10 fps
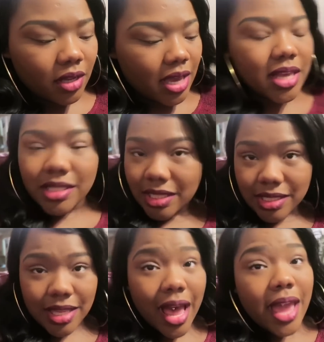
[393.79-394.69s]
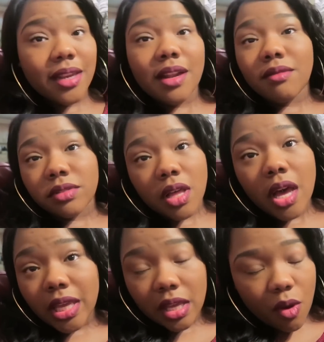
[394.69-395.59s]
Yes, it's 9 and I'm
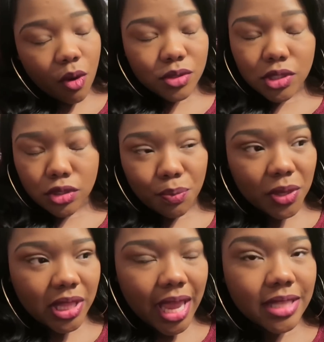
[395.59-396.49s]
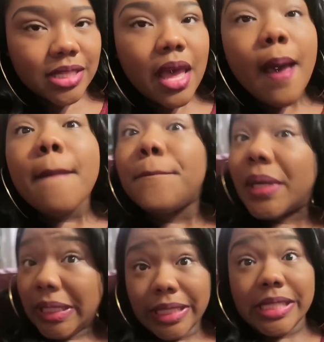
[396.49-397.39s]
vlogging all super late.
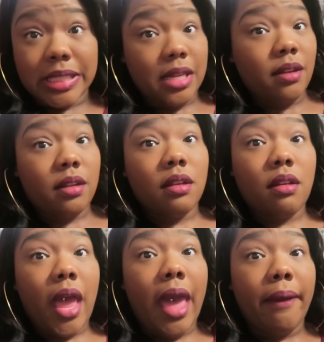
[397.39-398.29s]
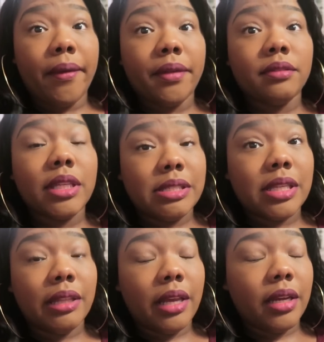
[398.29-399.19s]
But listen, okay?
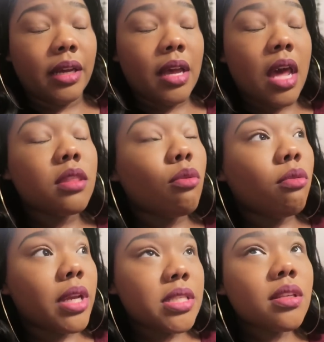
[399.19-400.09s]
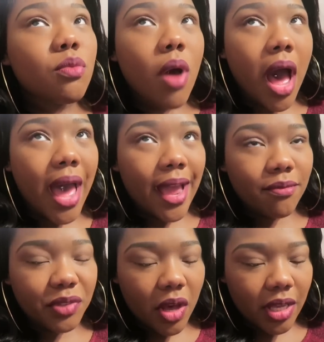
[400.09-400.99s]
Listen, Linda. The reason why
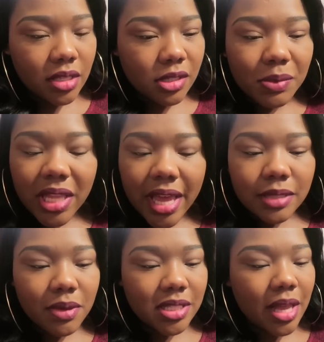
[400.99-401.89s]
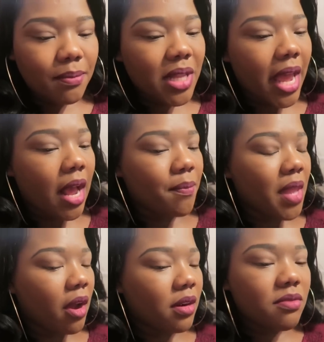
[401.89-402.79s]
I'm vlogging super late is because I'm like, I'm
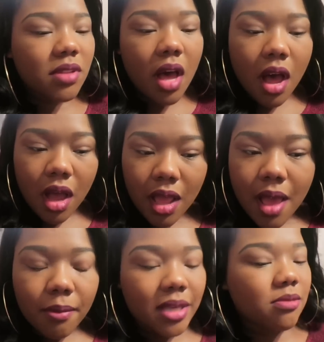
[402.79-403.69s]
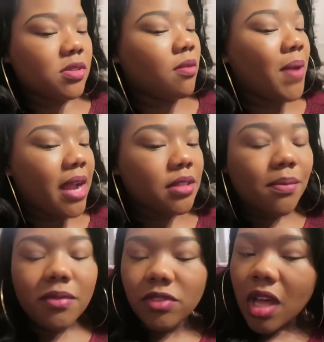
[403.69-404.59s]
not going to vlog because I'm so backed
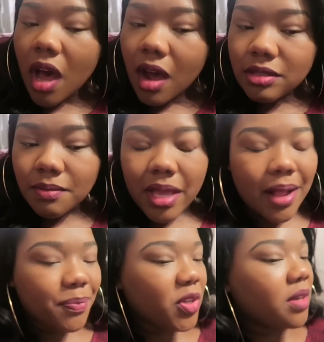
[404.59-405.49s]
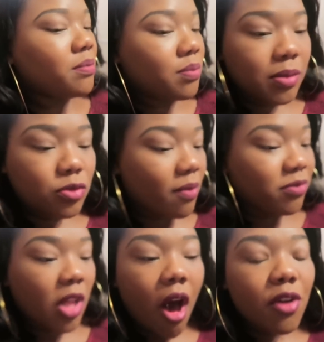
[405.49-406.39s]
up on vlogs. I'm like, I'm going to
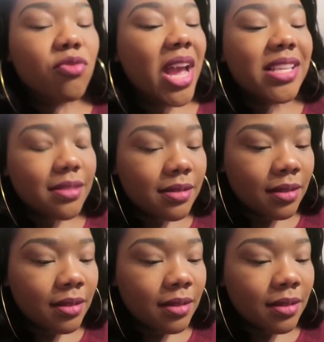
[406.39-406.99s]
vlog rest.